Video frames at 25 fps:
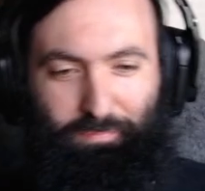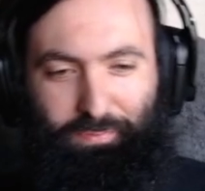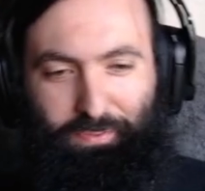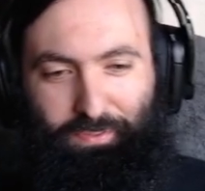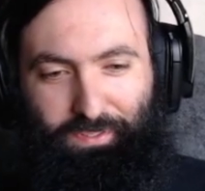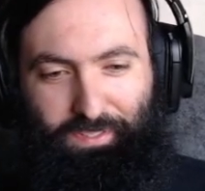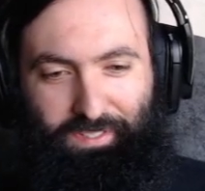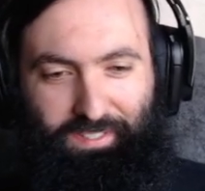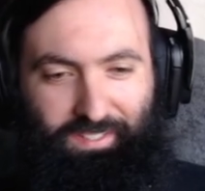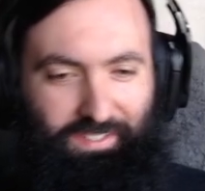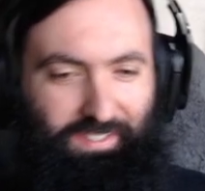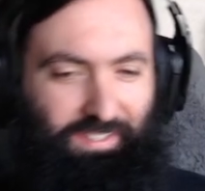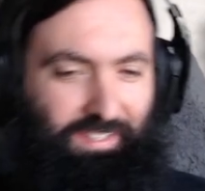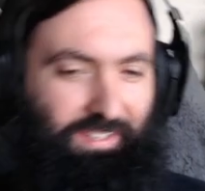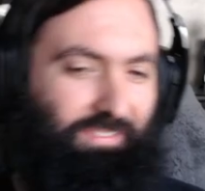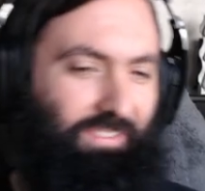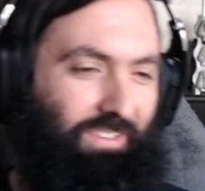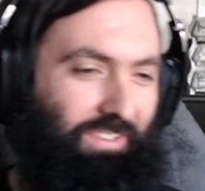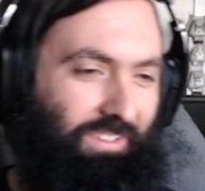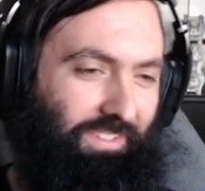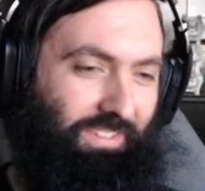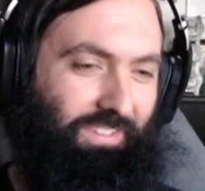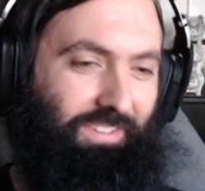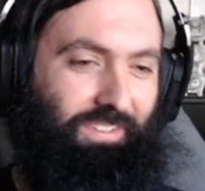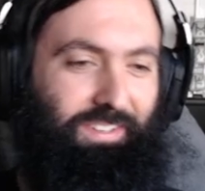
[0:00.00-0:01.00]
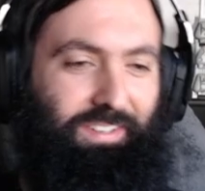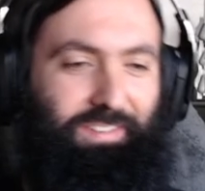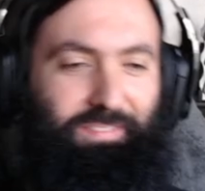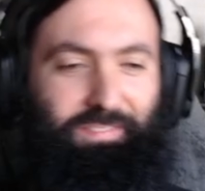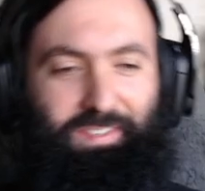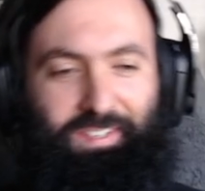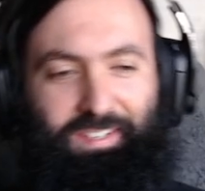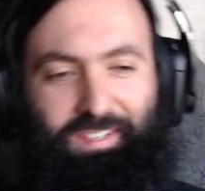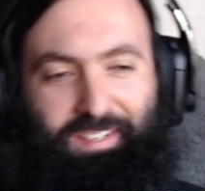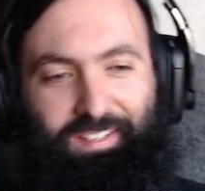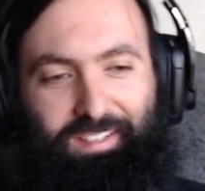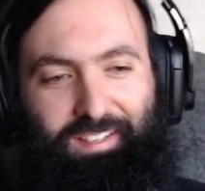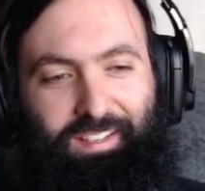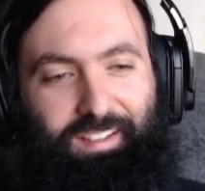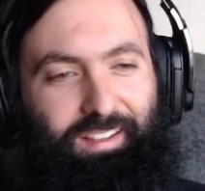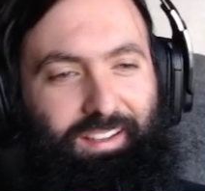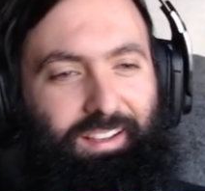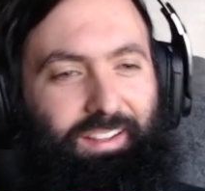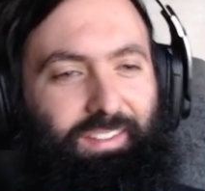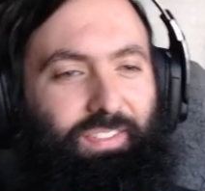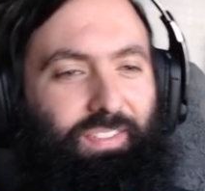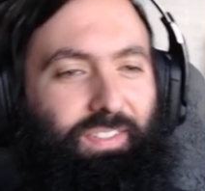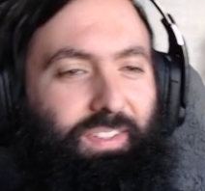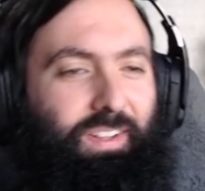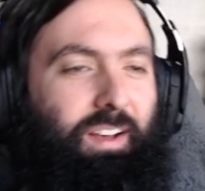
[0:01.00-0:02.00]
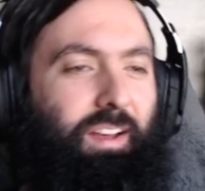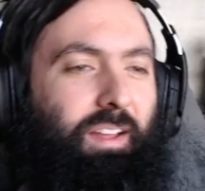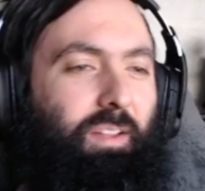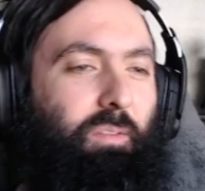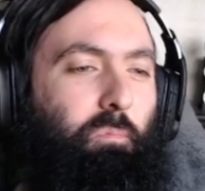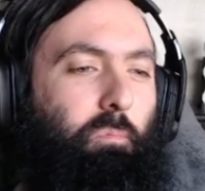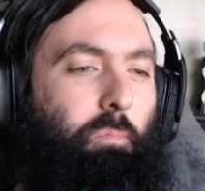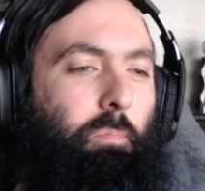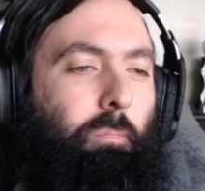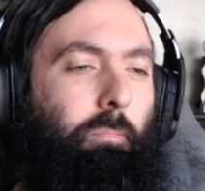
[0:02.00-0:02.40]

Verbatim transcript: player ever, though. I mean, I, I, I thought...